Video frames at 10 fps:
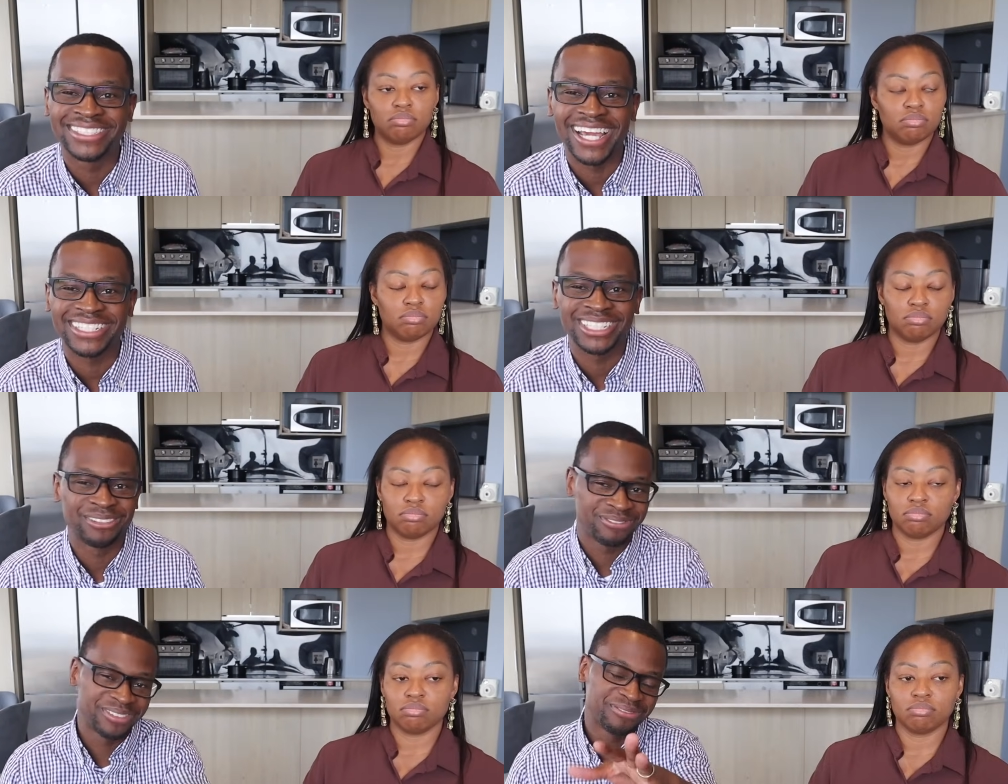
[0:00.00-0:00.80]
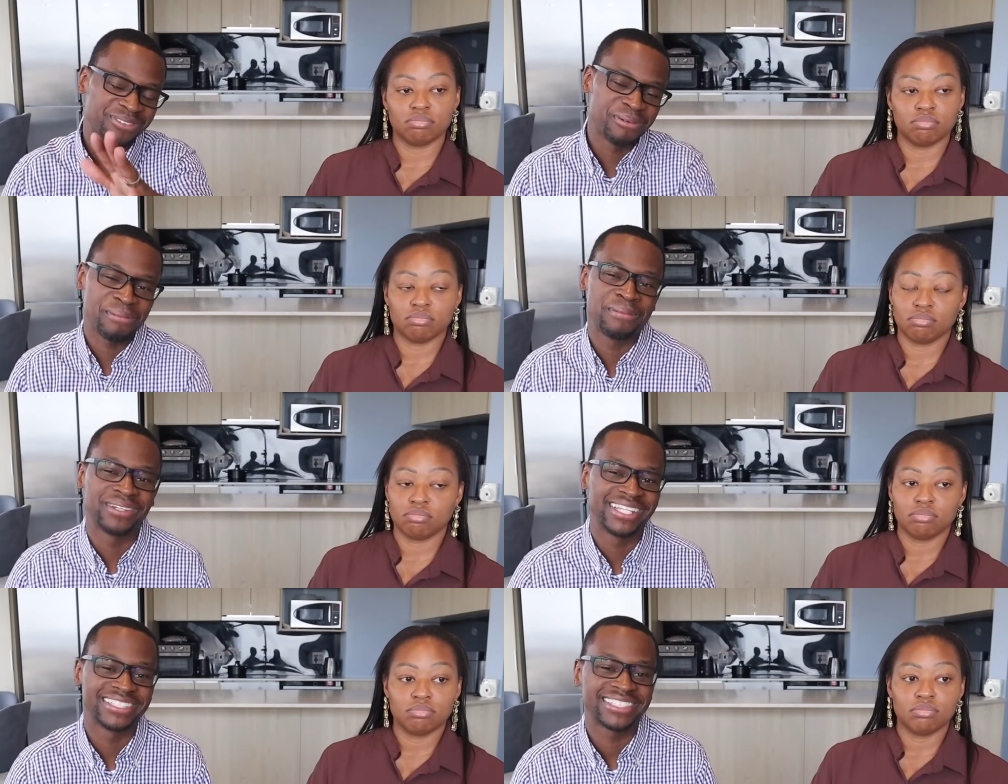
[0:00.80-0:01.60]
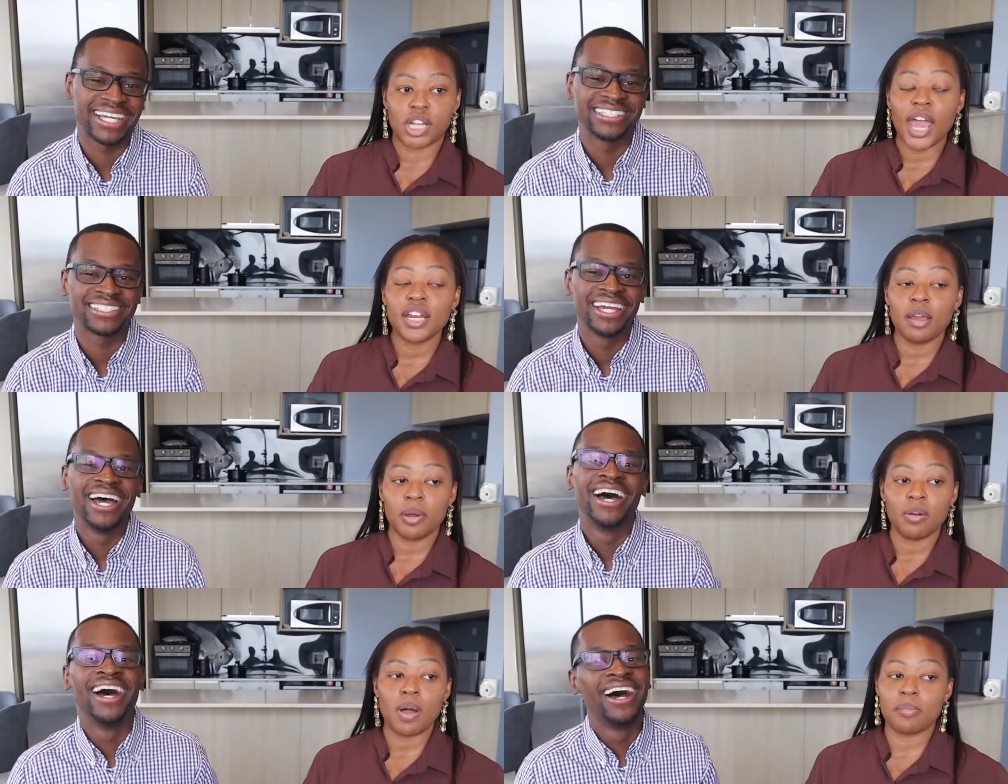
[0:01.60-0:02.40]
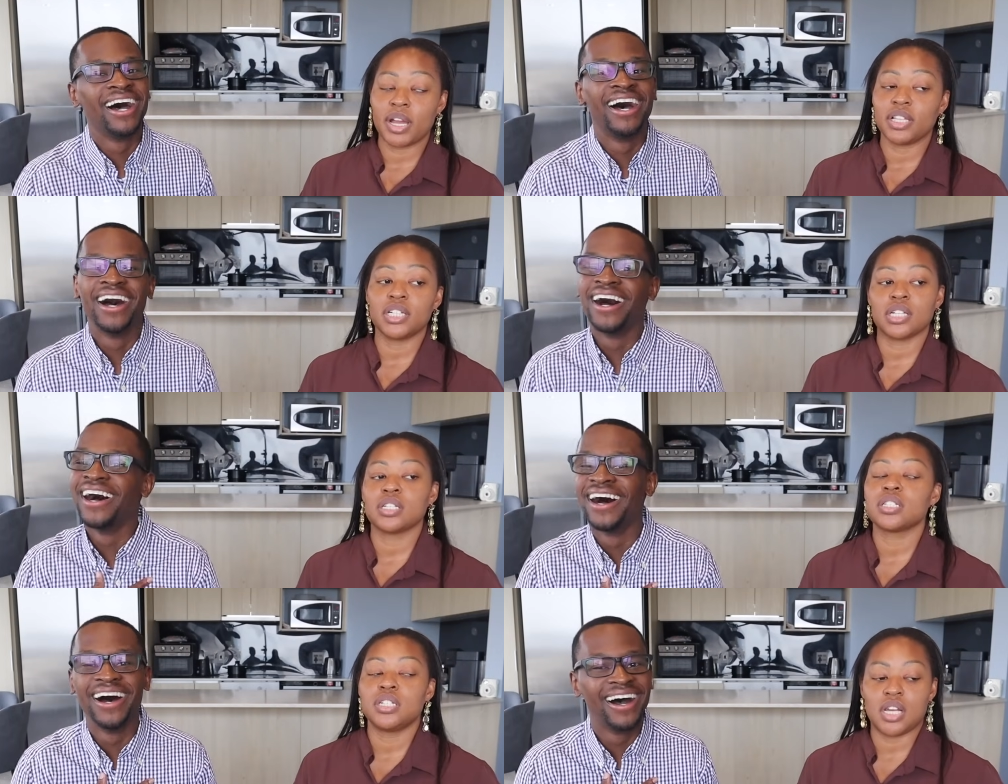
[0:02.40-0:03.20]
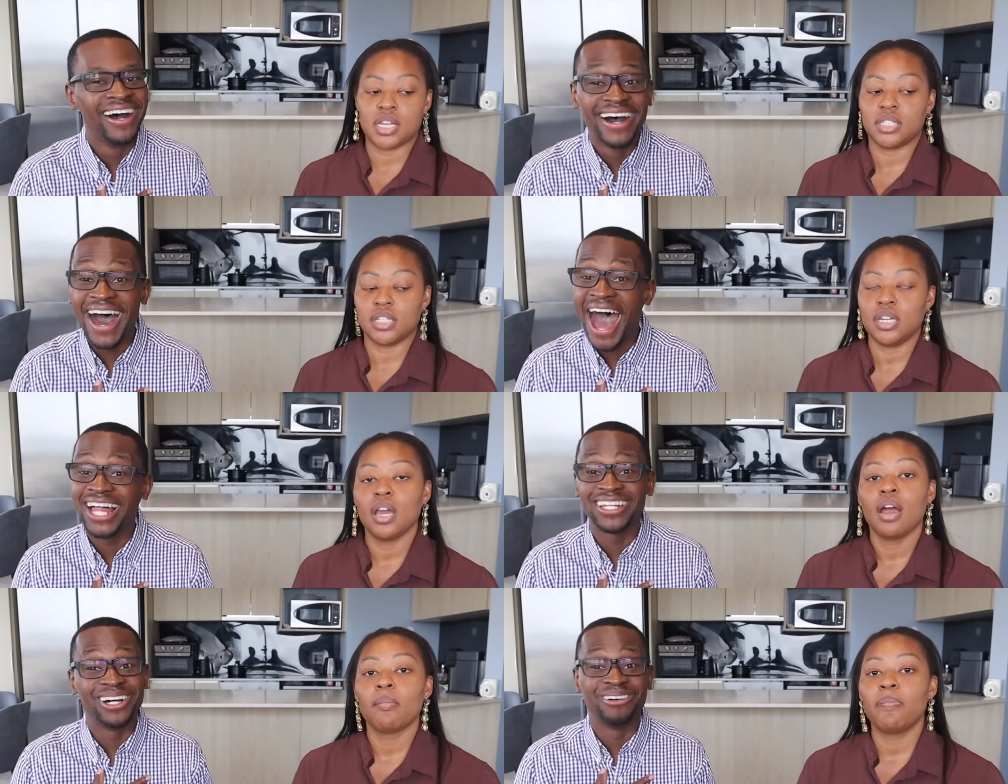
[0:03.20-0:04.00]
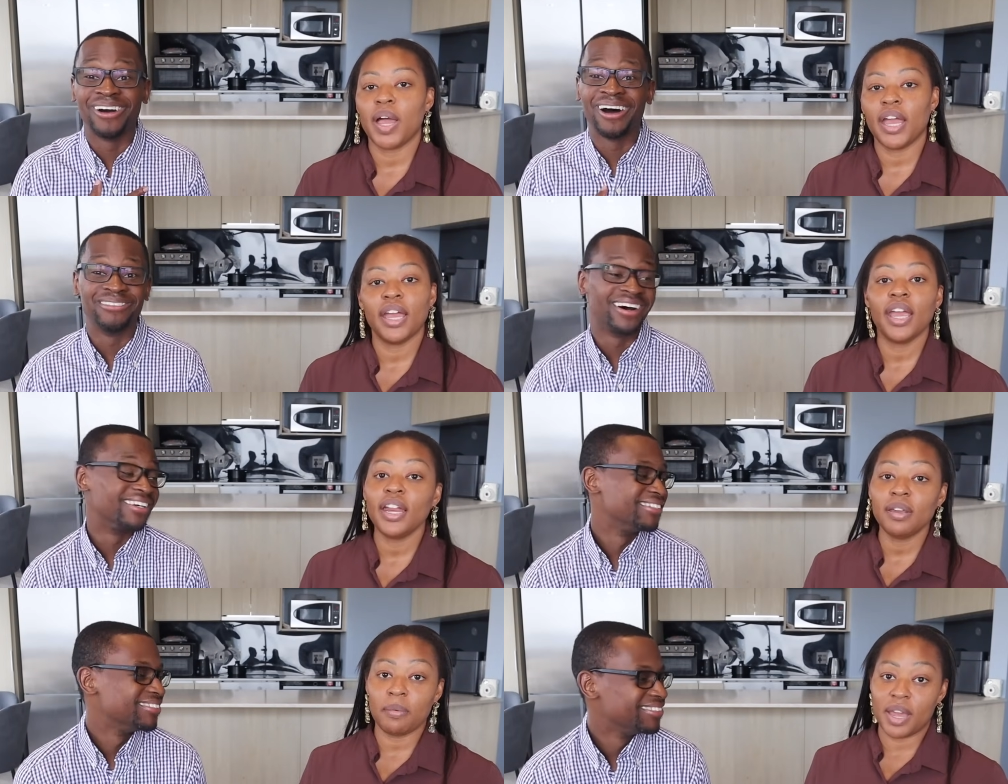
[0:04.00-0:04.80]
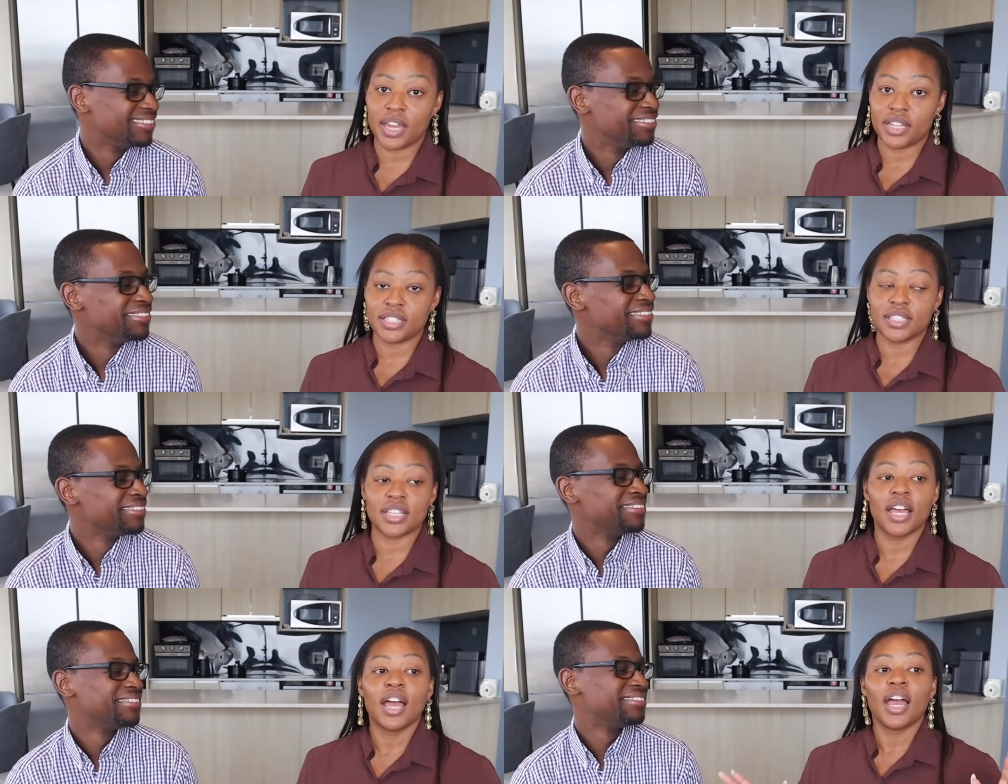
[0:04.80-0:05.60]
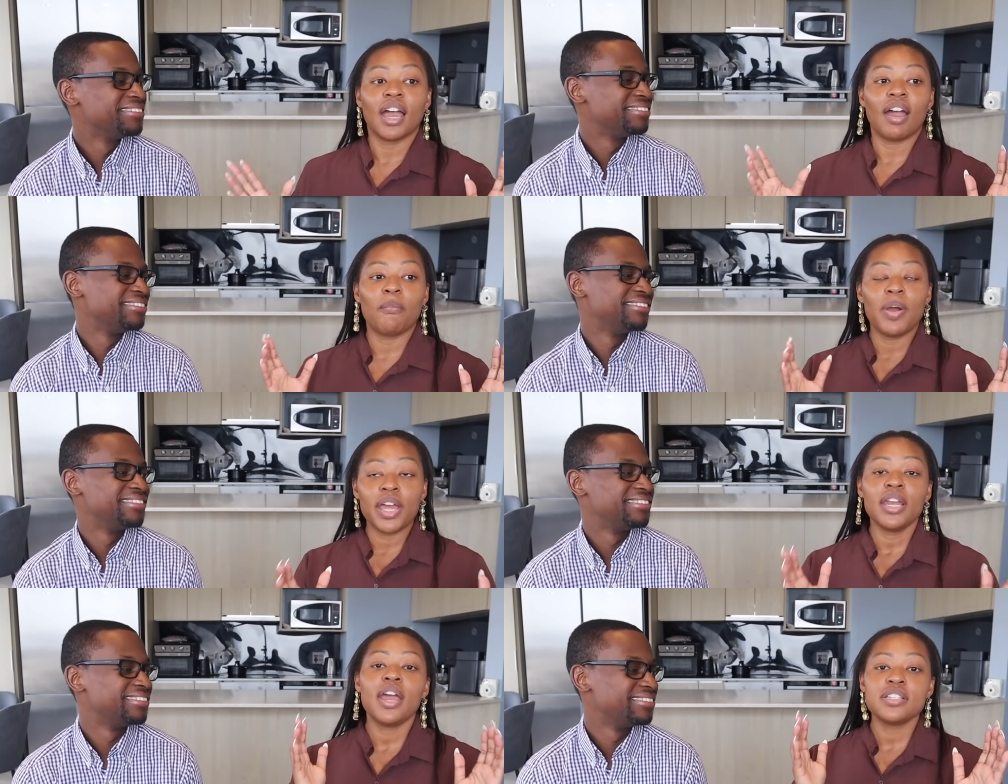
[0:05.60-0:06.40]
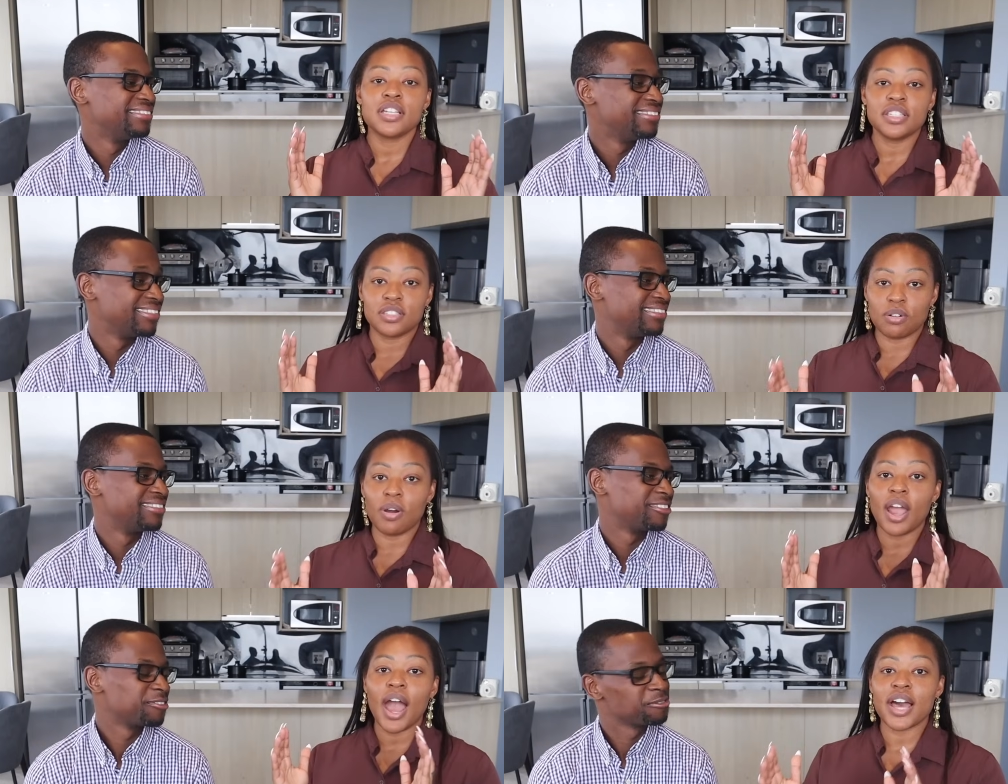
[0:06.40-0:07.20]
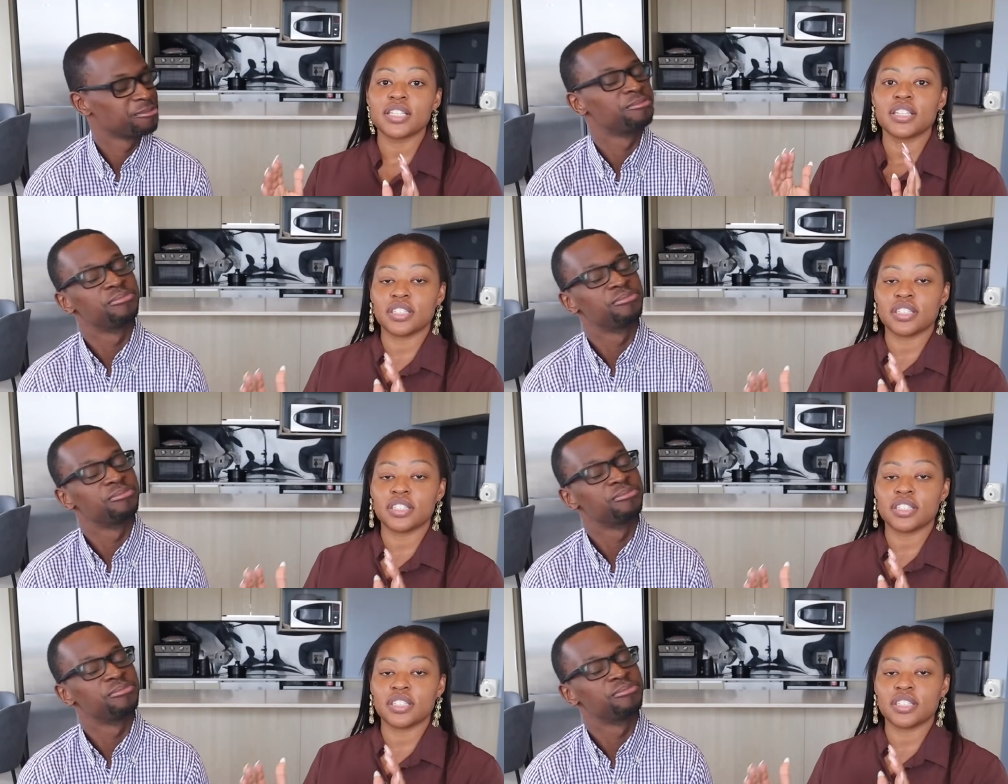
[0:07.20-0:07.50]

Speaker 1: section if, for, for people in the States. That
Speaker 2: neighborhood Walmart look dusty.
Speaker 1: I love But Walmart.
Speaker 2: anyways, when there's a store has a